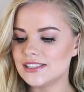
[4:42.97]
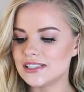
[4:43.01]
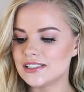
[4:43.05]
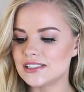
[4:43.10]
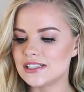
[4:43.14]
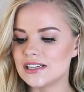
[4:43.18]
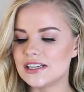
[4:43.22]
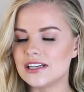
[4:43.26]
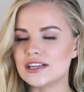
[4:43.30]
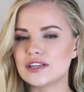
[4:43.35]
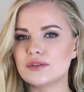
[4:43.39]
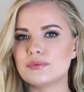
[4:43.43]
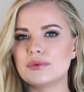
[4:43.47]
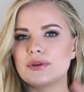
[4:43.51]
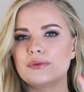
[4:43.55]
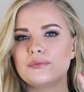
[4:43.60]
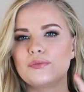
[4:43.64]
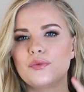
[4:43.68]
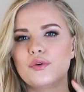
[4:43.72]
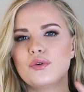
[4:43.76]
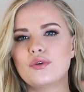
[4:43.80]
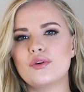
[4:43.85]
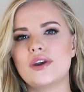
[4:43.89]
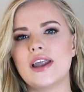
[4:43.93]
it's a little bit
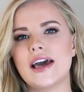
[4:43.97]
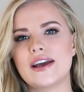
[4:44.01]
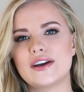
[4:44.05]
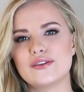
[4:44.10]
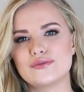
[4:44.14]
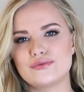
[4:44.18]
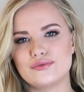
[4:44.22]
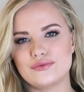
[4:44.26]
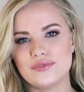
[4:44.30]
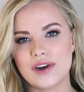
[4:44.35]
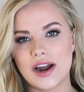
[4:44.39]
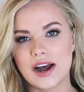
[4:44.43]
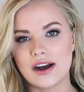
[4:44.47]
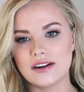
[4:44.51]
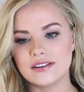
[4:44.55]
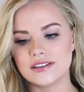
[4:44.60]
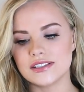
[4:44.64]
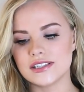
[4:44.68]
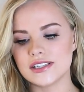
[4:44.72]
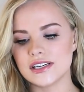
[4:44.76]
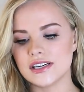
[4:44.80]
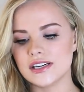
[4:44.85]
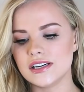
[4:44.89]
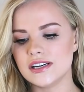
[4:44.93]
more like
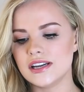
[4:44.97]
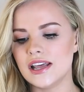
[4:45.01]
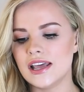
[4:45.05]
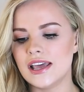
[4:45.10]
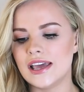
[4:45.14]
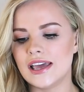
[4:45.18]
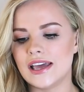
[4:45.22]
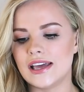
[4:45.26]
rounded,